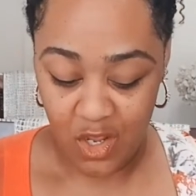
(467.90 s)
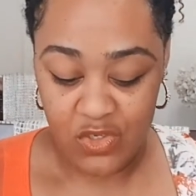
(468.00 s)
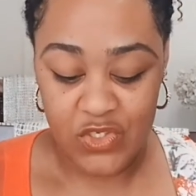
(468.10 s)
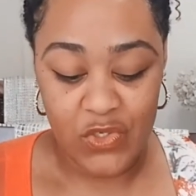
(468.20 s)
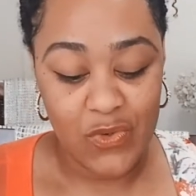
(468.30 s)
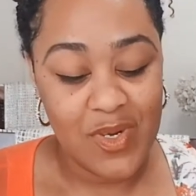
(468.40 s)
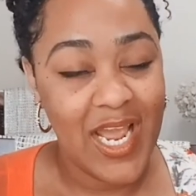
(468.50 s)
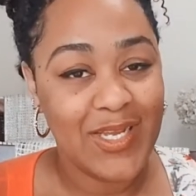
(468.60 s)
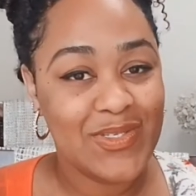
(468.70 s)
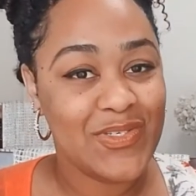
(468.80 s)
So you
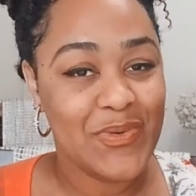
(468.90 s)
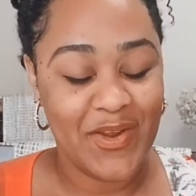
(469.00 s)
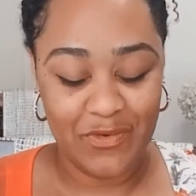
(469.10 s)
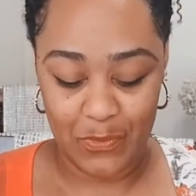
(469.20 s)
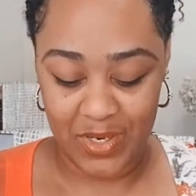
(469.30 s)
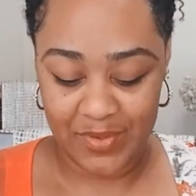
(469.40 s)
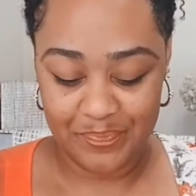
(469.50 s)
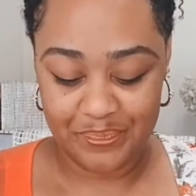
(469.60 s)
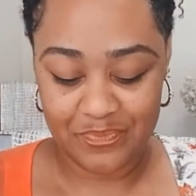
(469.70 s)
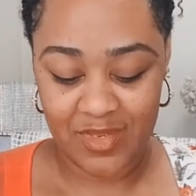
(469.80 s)
announce to everyone,
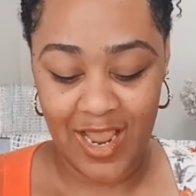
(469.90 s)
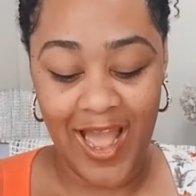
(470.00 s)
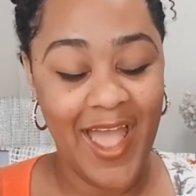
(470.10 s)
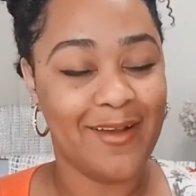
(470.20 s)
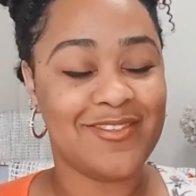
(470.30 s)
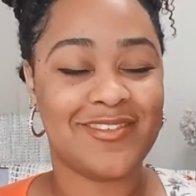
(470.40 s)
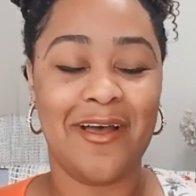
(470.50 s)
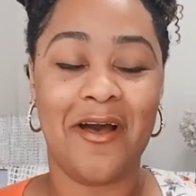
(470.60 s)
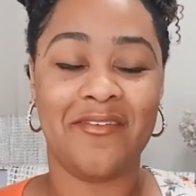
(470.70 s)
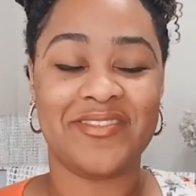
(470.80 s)
I have
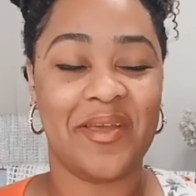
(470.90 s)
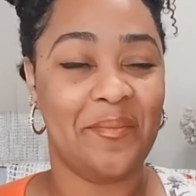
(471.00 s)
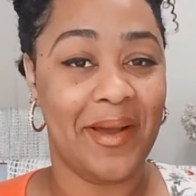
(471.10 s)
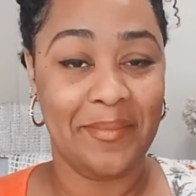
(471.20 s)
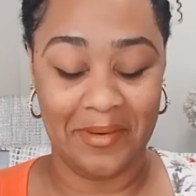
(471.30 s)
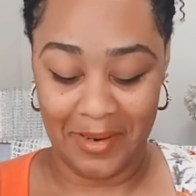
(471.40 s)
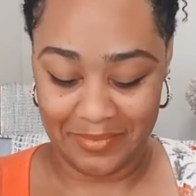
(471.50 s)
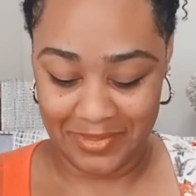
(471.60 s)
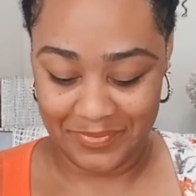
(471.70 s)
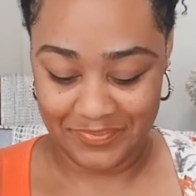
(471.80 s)
solved my
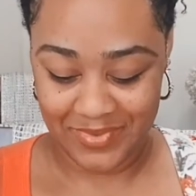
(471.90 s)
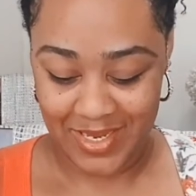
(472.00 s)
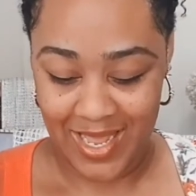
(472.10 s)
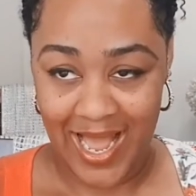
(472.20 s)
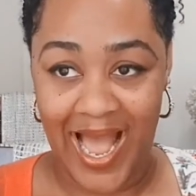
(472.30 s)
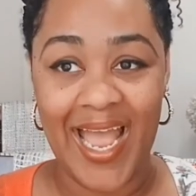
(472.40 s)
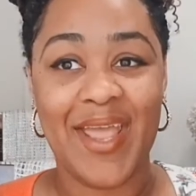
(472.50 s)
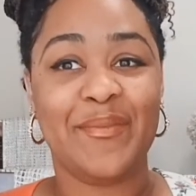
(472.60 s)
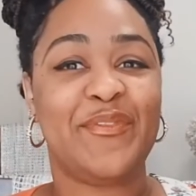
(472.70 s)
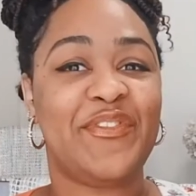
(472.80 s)
problem. I
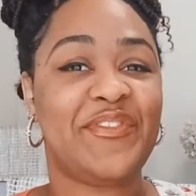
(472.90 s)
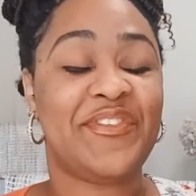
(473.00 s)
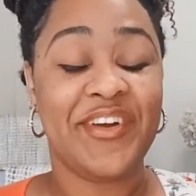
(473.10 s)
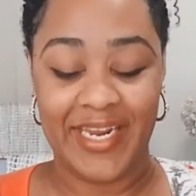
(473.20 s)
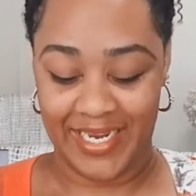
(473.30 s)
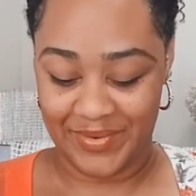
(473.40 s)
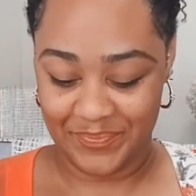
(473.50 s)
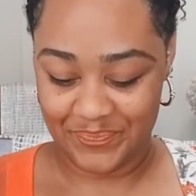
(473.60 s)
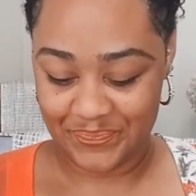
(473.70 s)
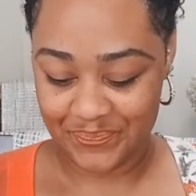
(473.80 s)
am free
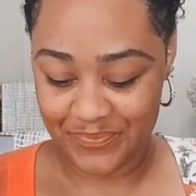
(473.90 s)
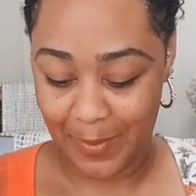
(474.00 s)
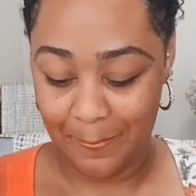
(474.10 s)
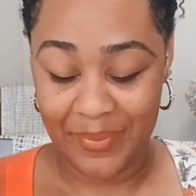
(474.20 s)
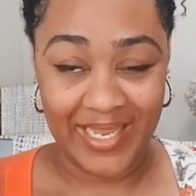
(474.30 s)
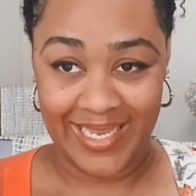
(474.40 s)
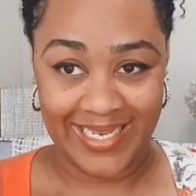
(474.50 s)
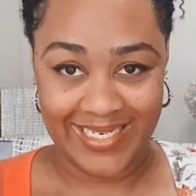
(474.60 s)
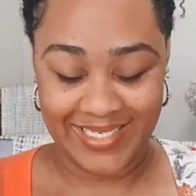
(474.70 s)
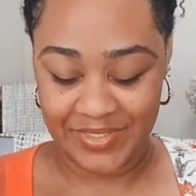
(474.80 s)

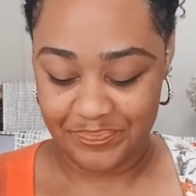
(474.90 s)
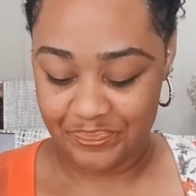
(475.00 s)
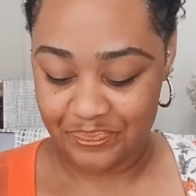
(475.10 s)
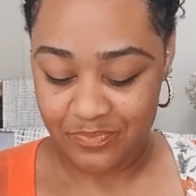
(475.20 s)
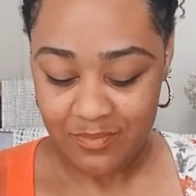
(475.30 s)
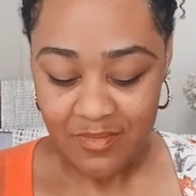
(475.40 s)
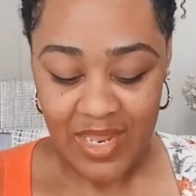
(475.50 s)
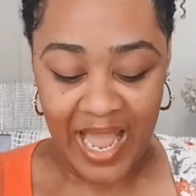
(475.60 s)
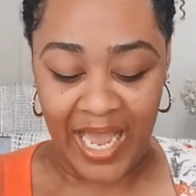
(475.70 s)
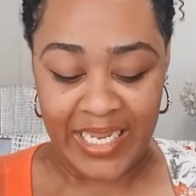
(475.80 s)
being.
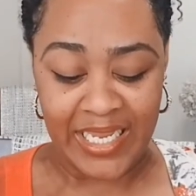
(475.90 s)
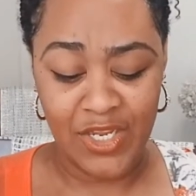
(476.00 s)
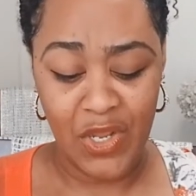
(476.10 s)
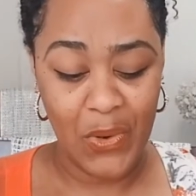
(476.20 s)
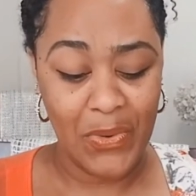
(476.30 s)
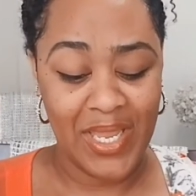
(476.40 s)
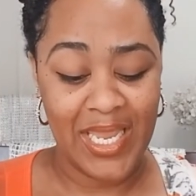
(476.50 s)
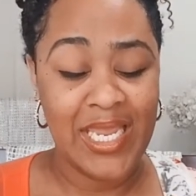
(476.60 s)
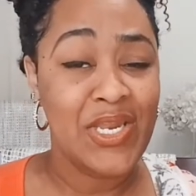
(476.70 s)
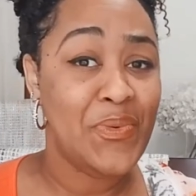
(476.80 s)
I can go
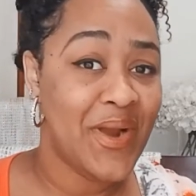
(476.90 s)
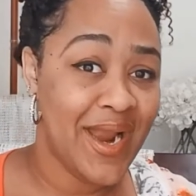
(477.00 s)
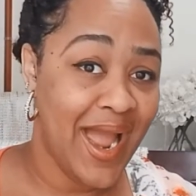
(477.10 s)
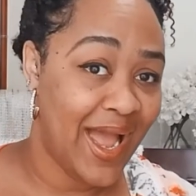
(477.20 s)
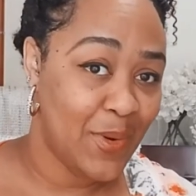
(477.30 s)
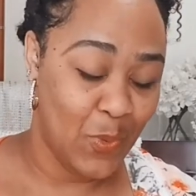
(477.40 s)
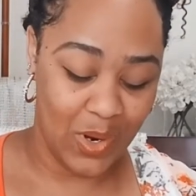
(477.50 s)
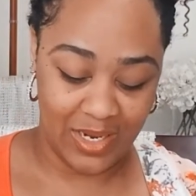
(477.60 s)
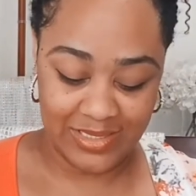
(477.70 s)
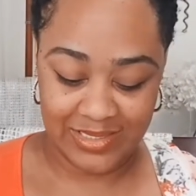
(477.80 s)
anywhere I
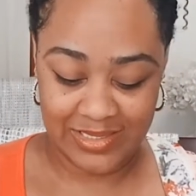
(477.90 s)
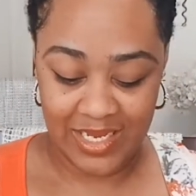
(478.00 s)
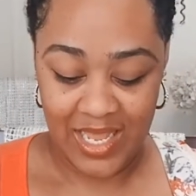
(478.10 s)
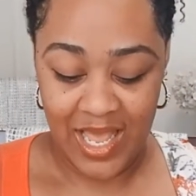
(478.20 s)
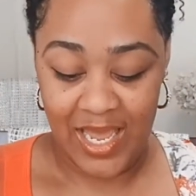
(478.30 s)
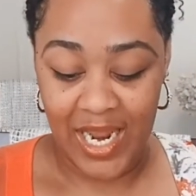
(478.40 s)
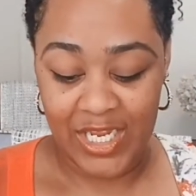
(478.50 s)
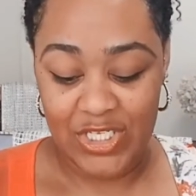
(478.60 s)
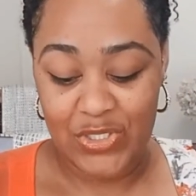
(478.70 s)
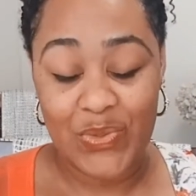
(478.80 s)
want, and I
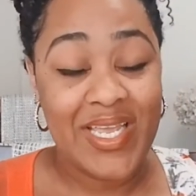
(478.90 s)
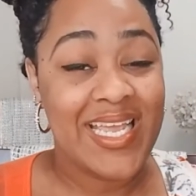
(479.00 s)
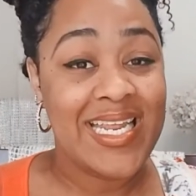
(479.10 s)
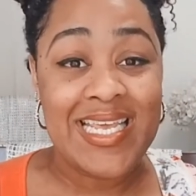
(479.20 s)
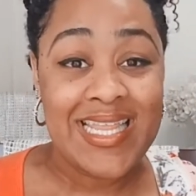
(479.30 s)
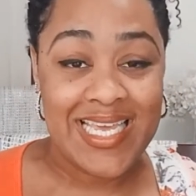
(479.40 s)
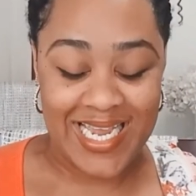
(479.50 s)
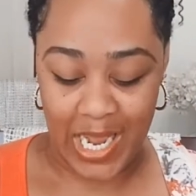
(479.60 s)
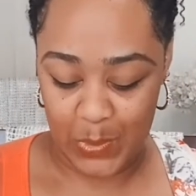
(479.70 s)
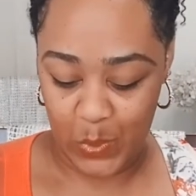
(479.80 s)
can do
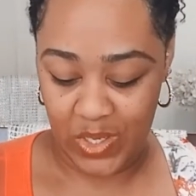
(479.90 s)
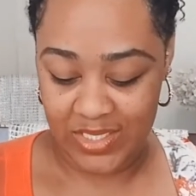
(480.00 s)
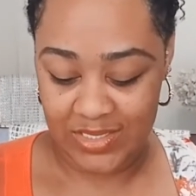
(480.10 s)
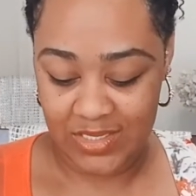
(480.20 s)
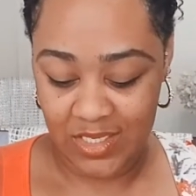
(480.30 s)
anything I want.